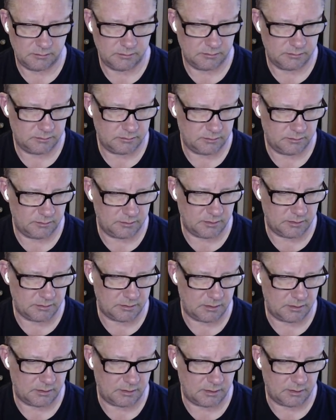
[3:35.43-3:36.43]
so it does
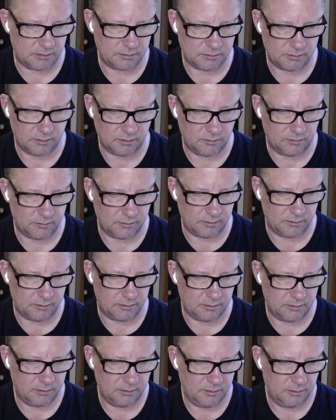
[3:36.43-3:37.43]
it on its own,
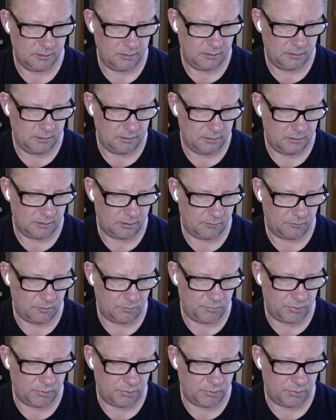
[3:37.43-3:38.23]
and we'll